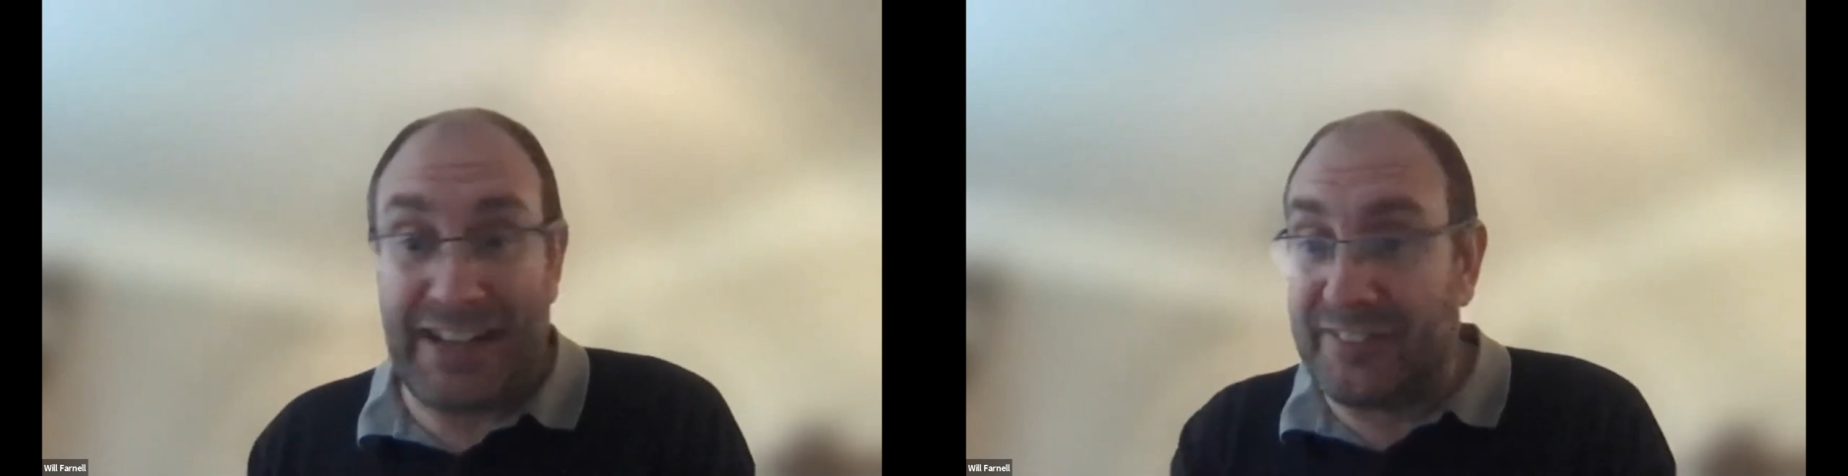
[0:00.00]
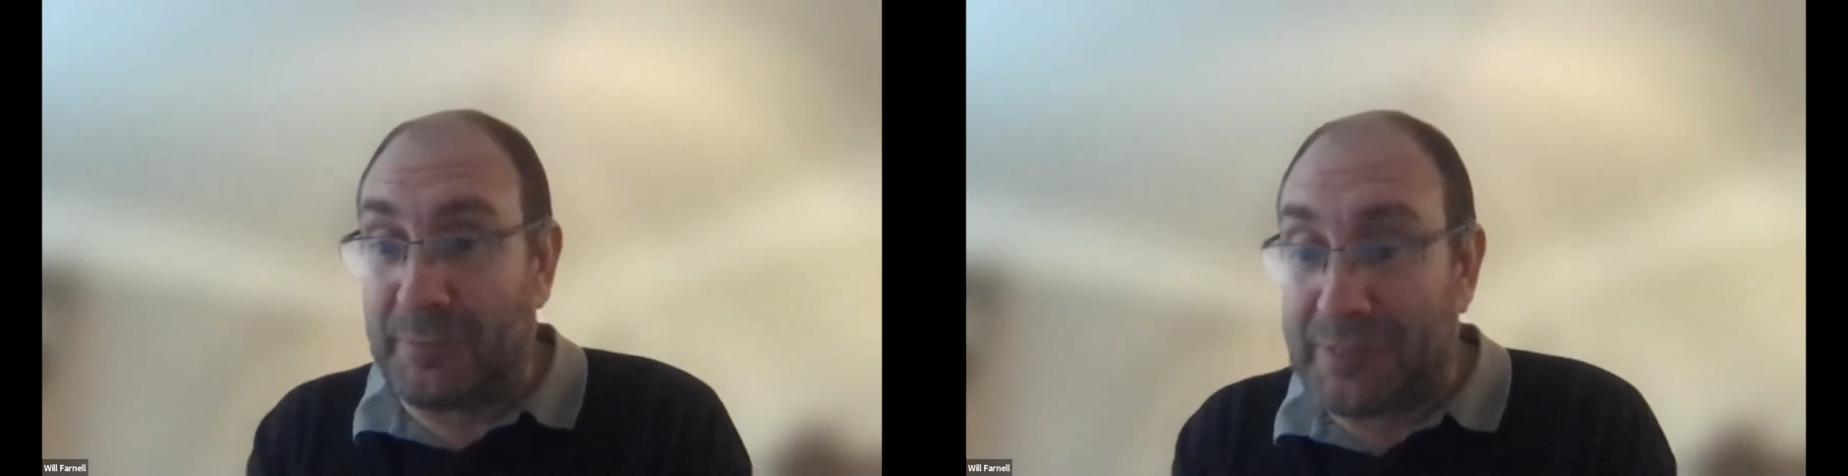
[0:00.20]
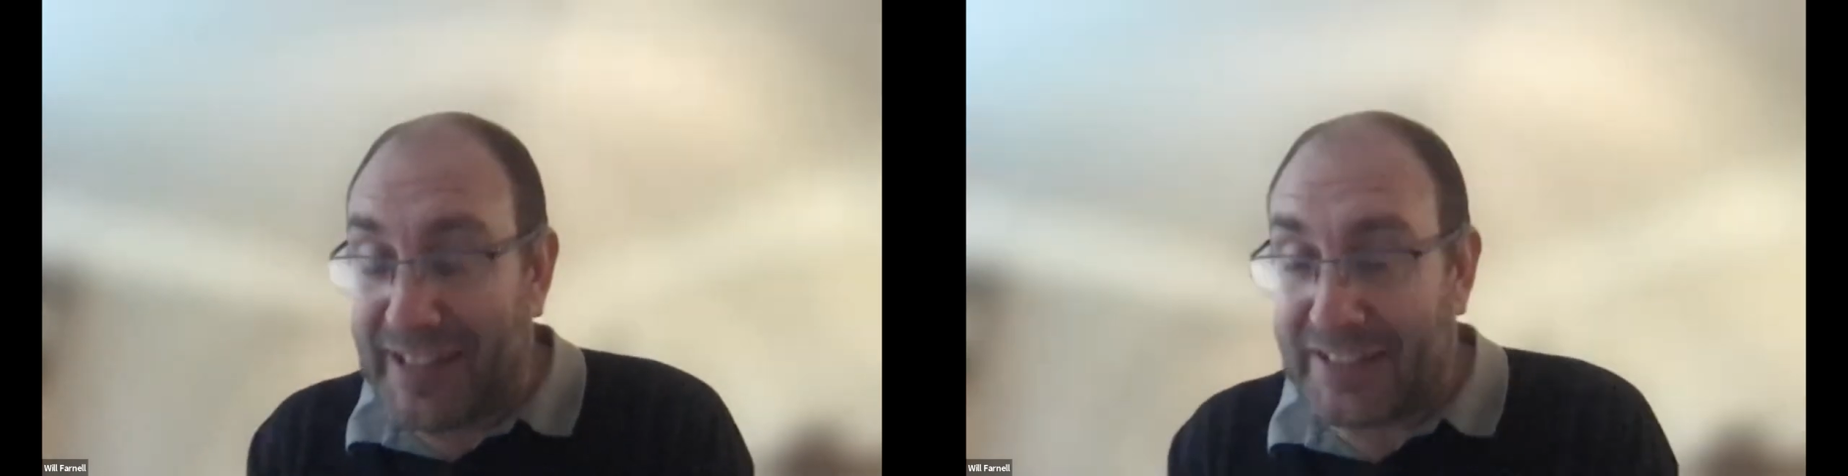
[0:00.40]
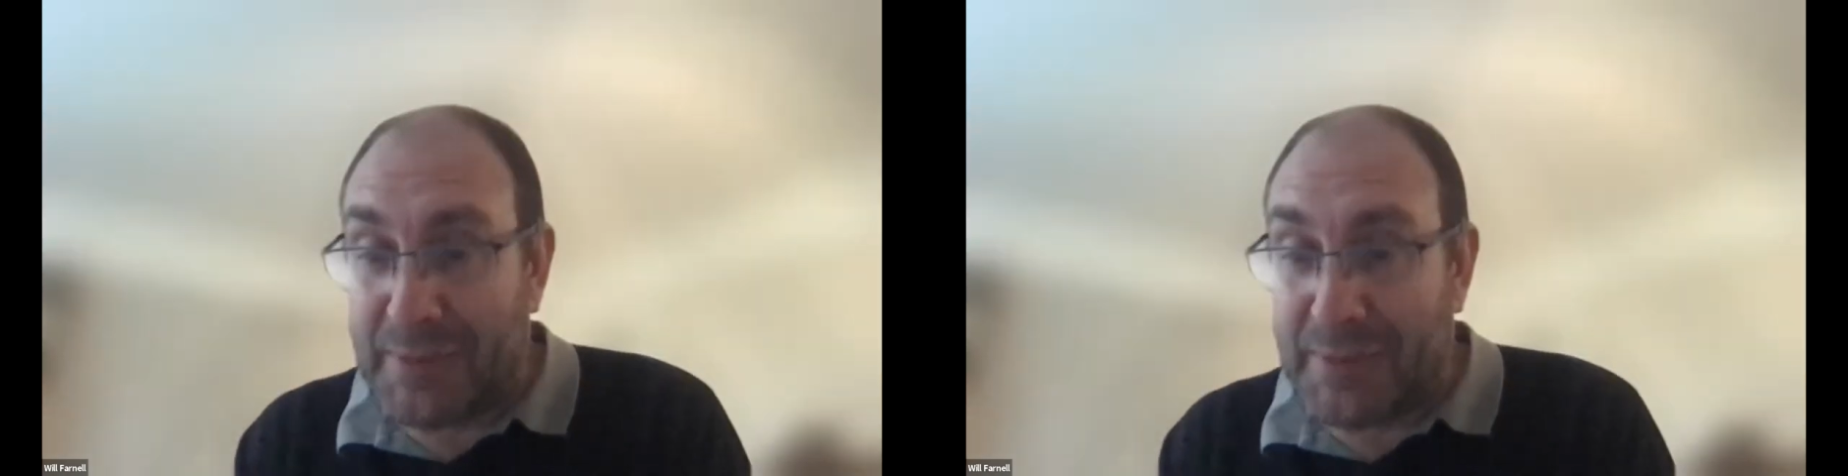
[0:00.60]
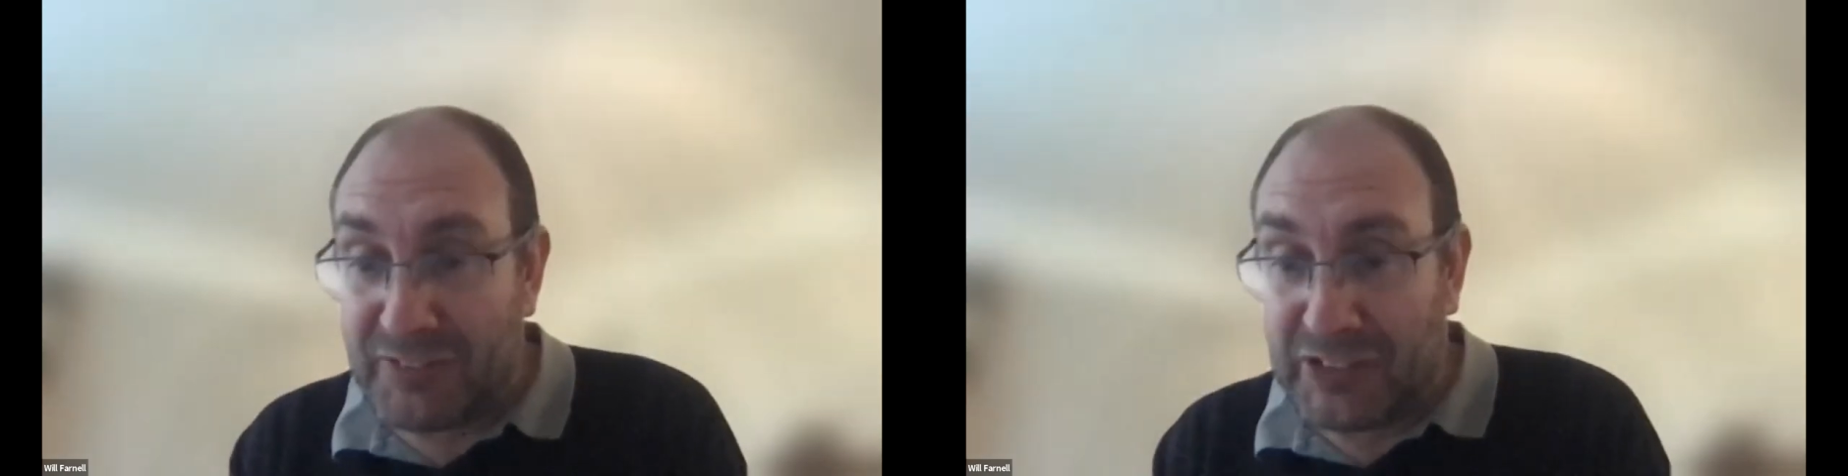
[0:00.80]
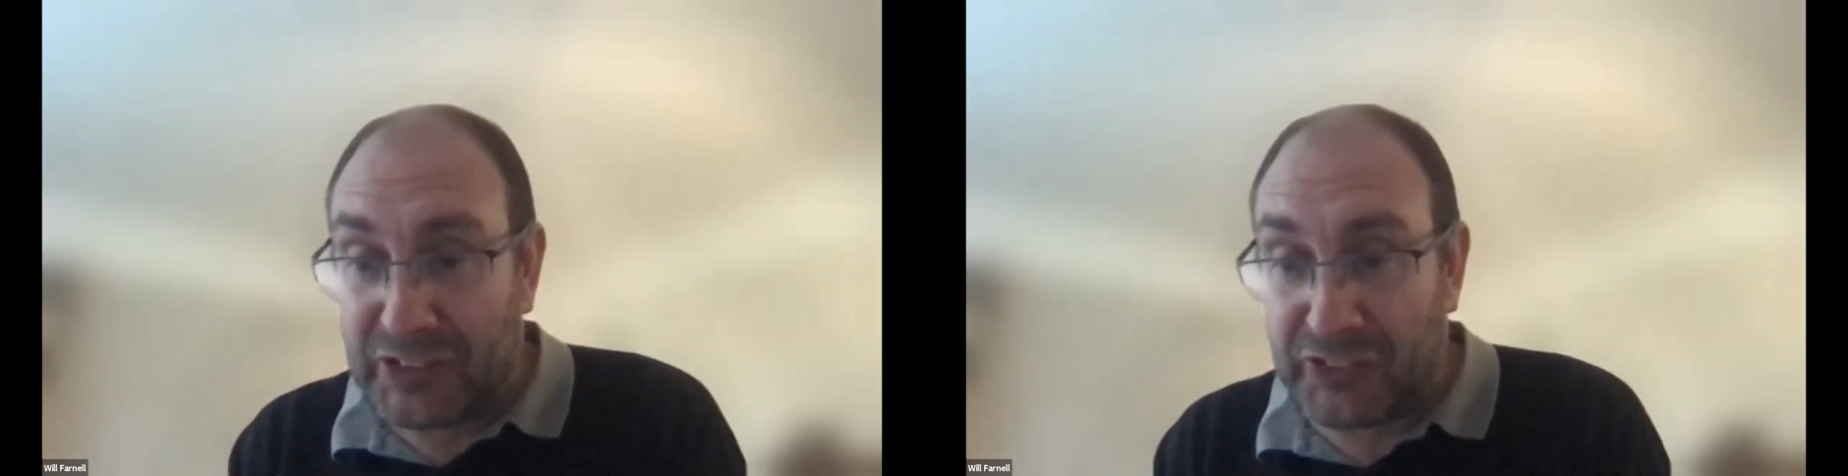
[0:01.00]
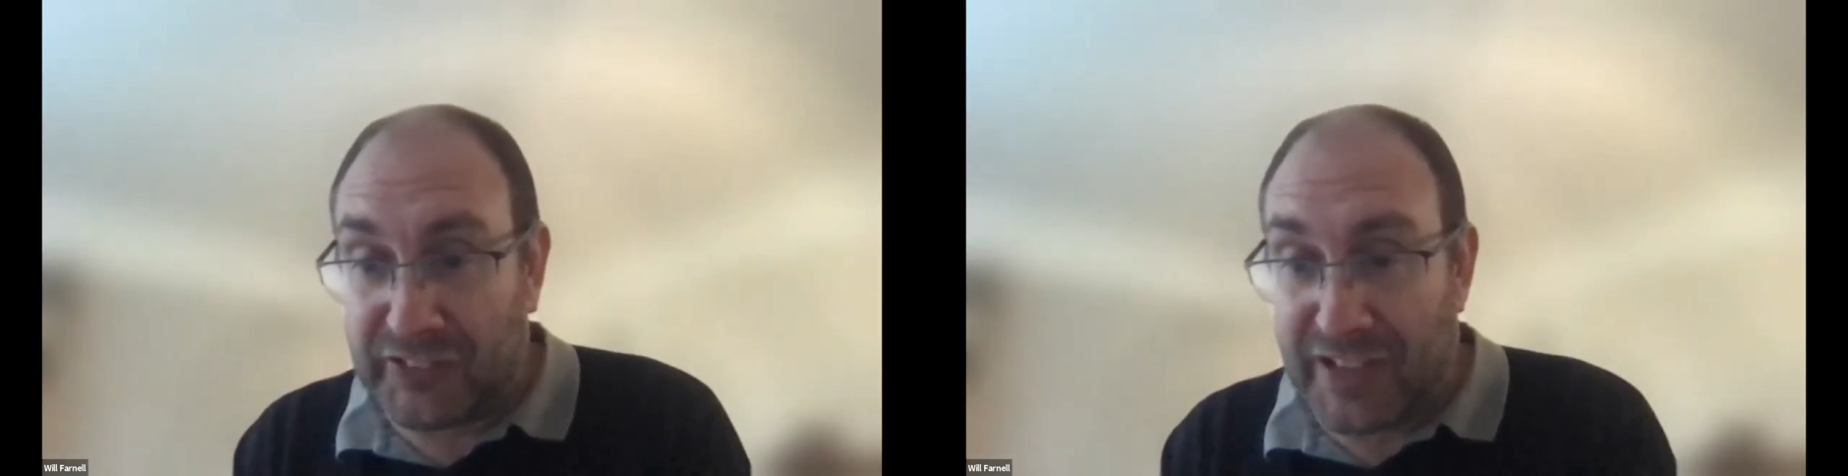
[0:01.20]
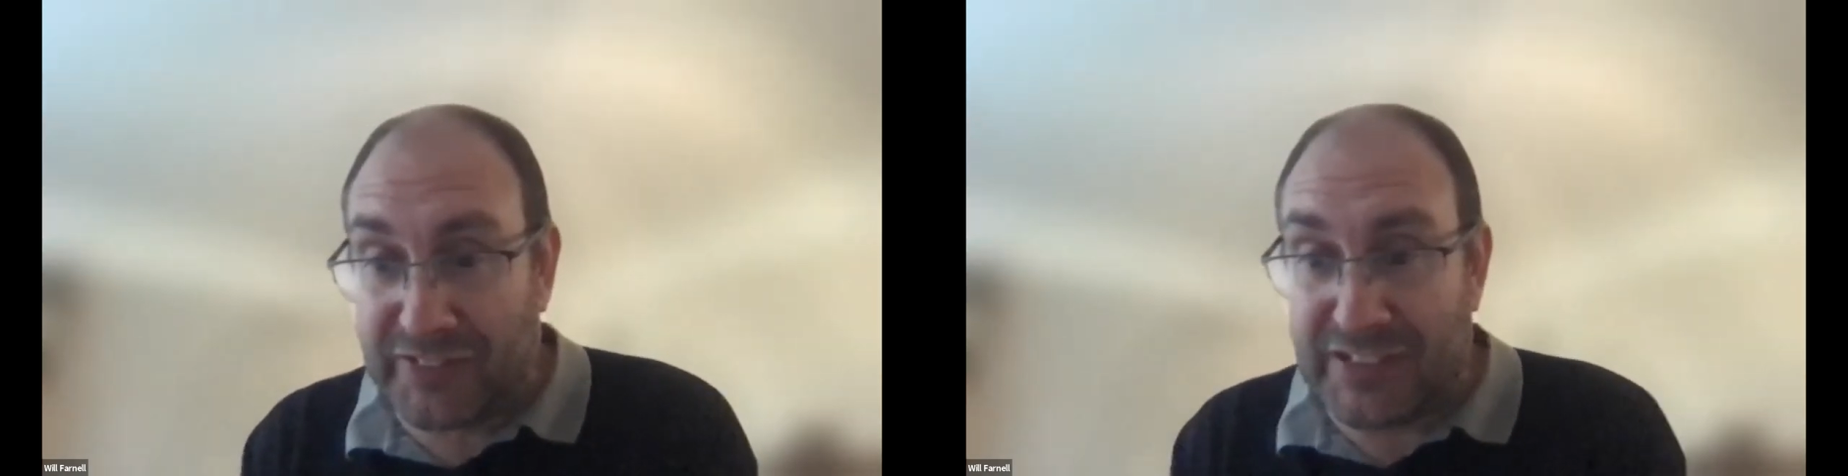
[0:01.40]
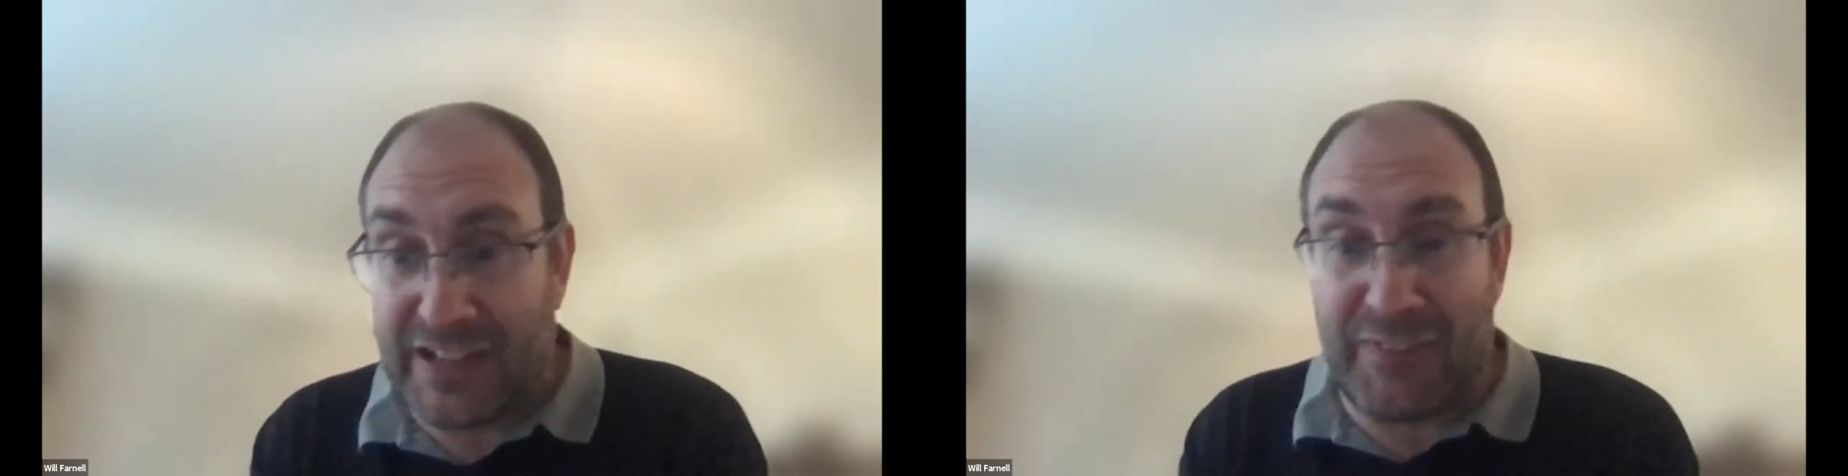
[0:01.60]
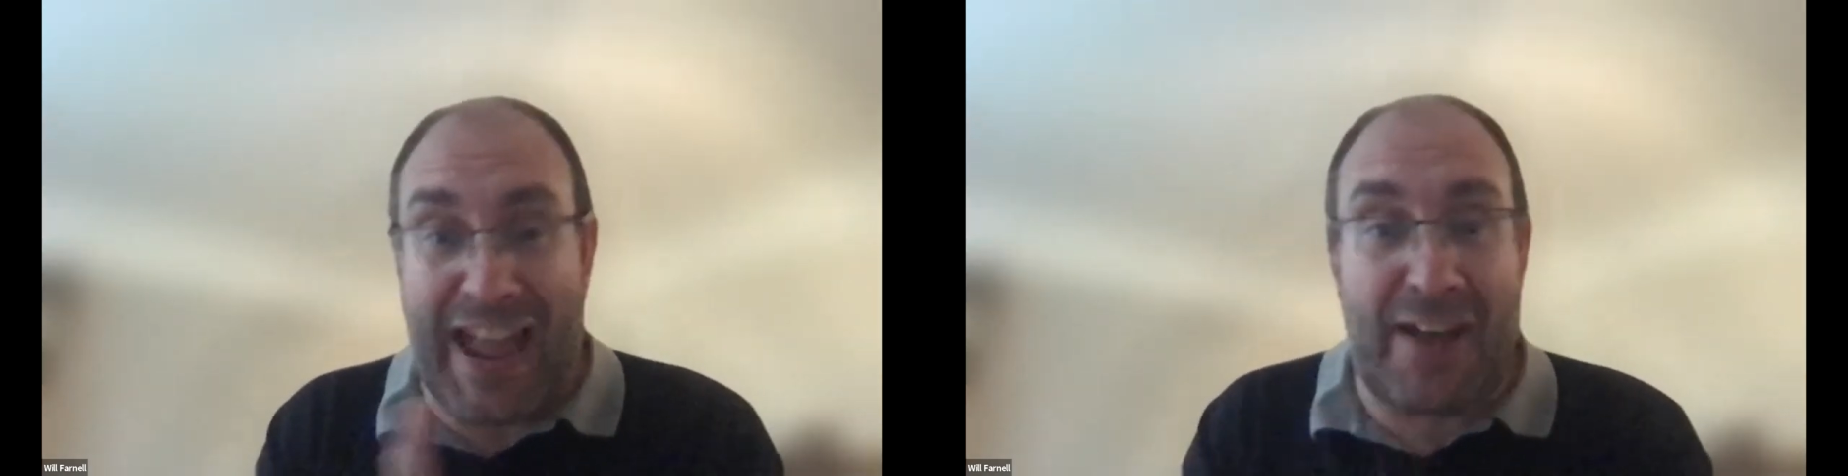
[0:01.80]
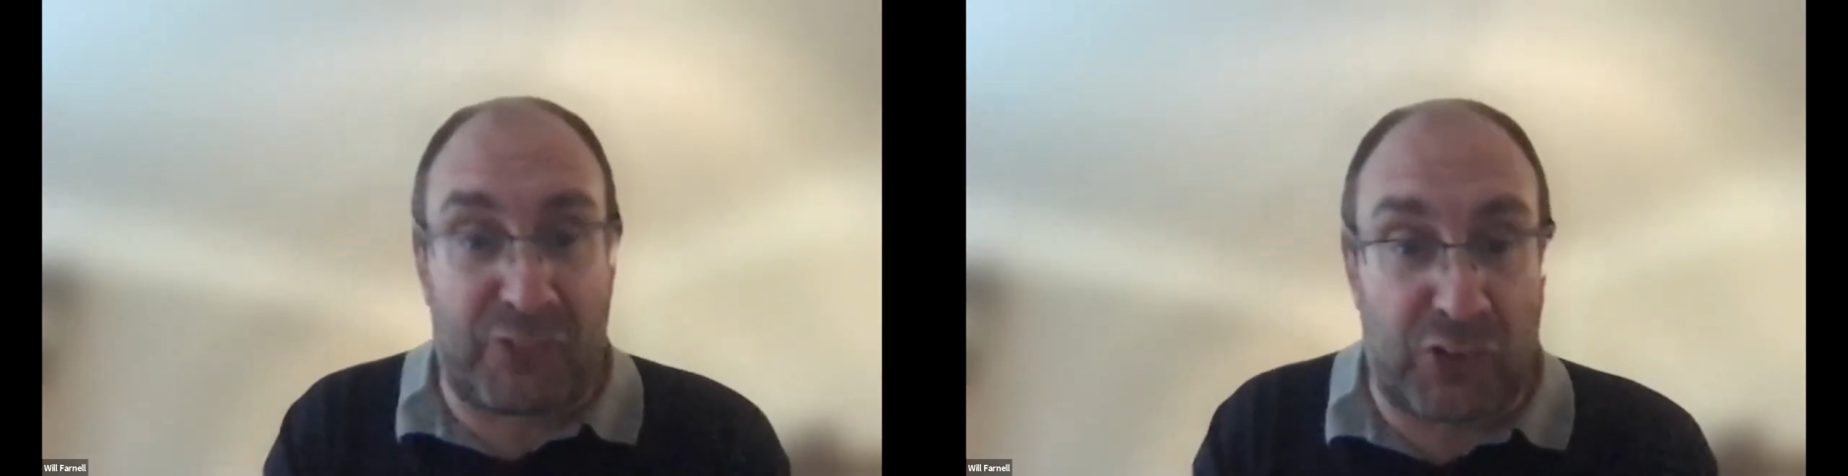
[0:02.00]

And somebody's actually made a really good suggestion here. If you haven't